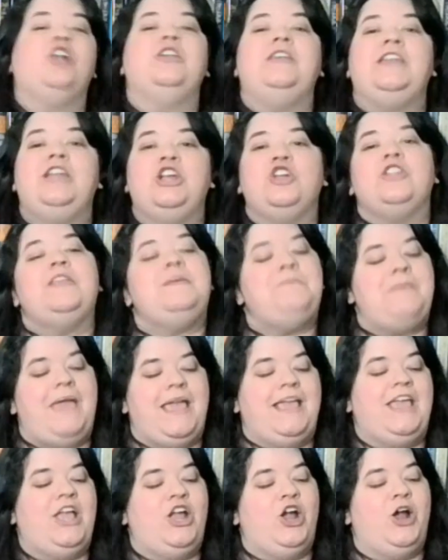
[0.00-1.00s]
nearly
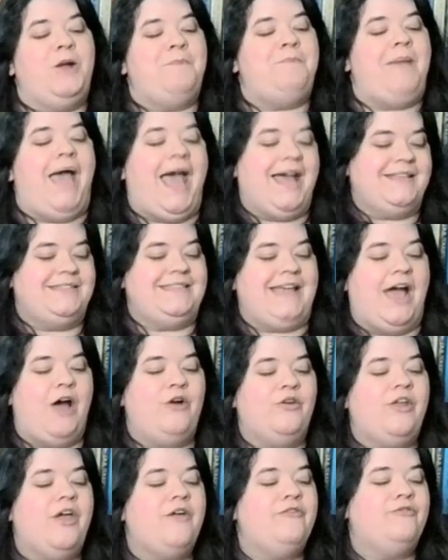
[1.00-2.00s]
making her pass
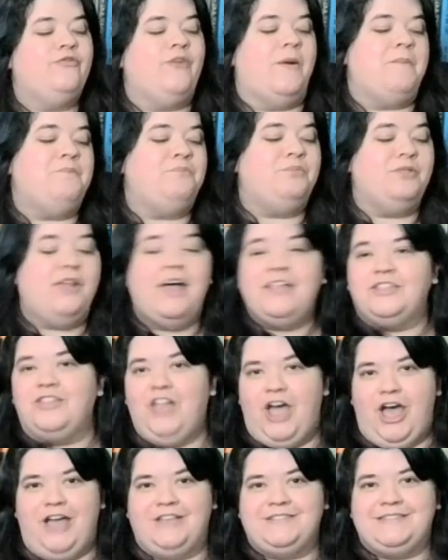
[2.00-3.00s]
out from blood
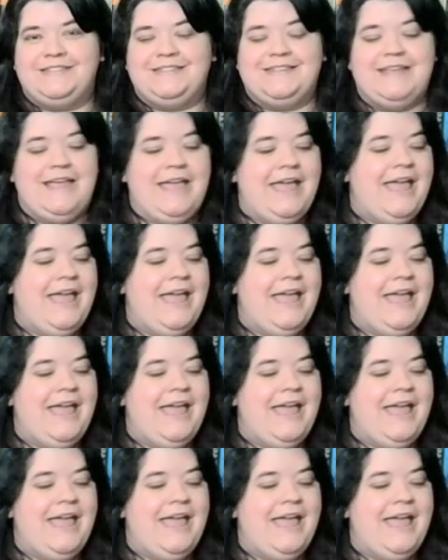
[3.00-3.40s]
loss.